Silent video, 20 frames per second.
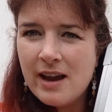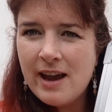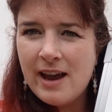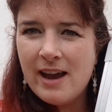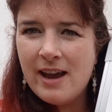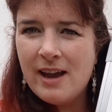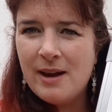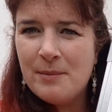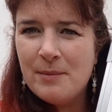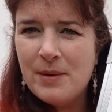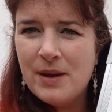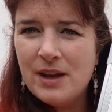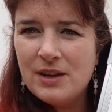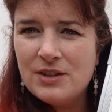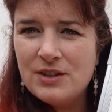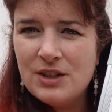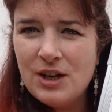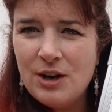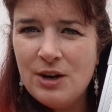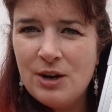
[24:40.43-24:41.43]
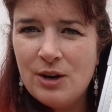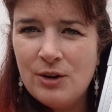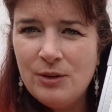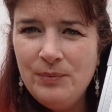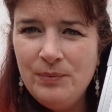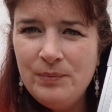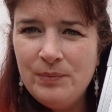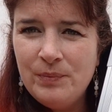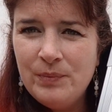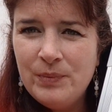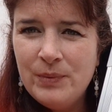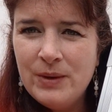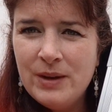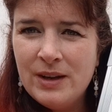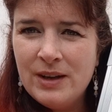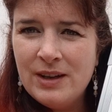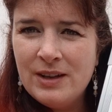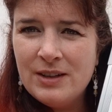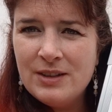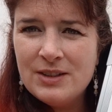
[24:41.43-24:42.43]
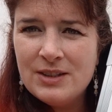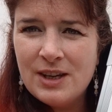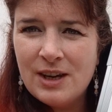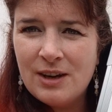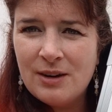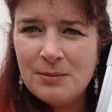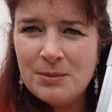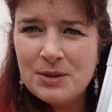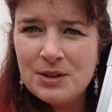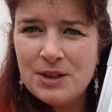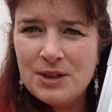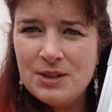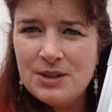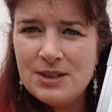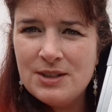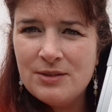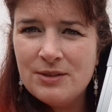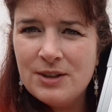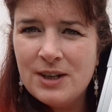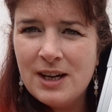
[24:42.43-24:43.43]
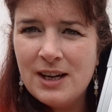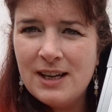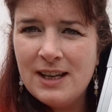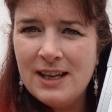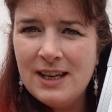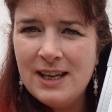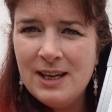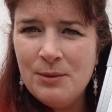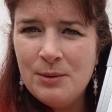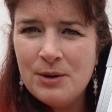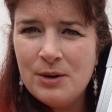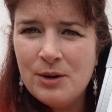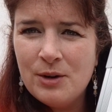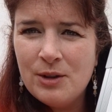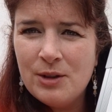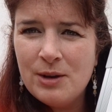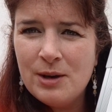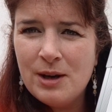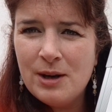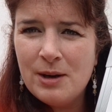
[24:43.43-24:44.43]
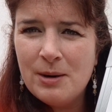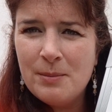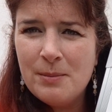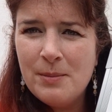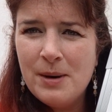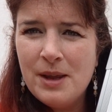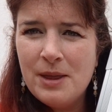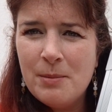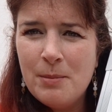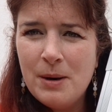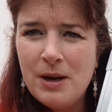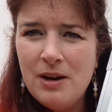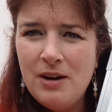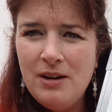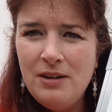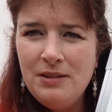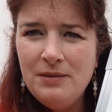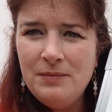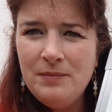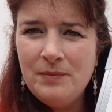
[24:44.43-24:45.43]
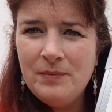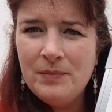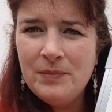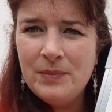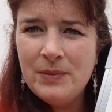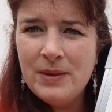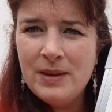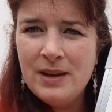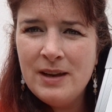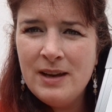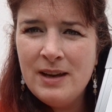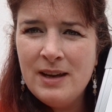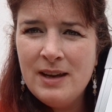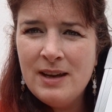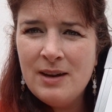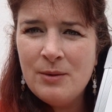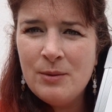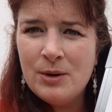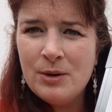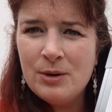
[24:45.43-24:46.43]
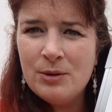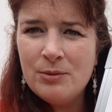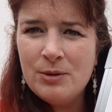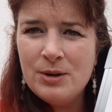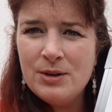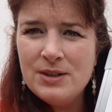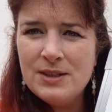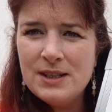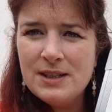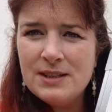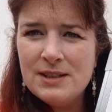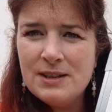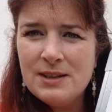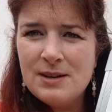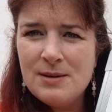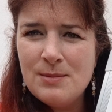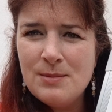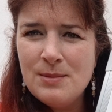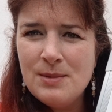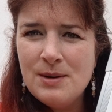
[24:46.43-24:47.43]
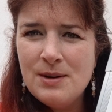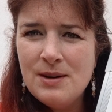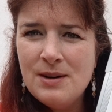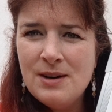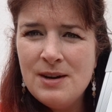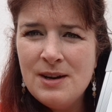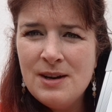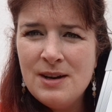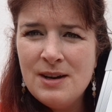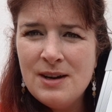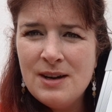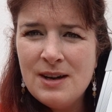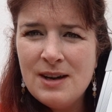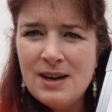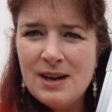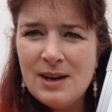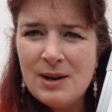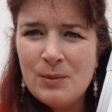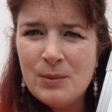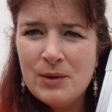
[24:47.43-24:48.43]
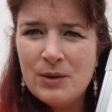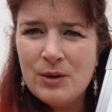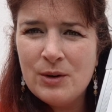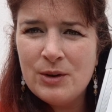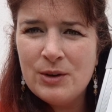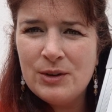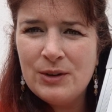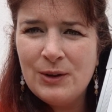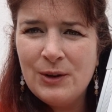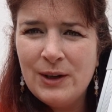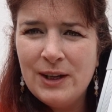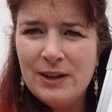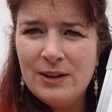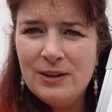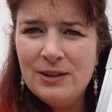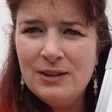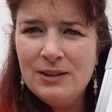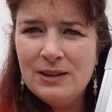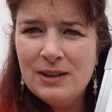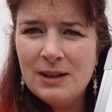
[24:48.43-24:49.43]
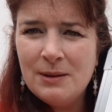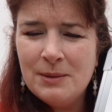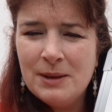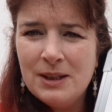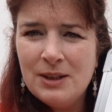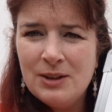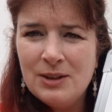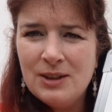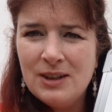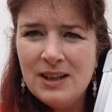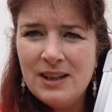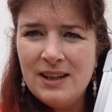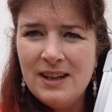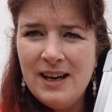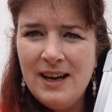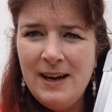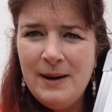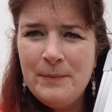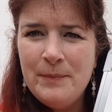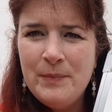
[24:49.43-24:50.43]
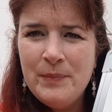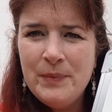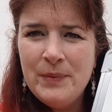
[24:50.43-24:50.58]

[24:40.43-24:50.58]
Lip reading: a stolon, so I'm just going to use a different colour here. We've got the mother plant, we've got the root system, and we've got the soil coming along like that.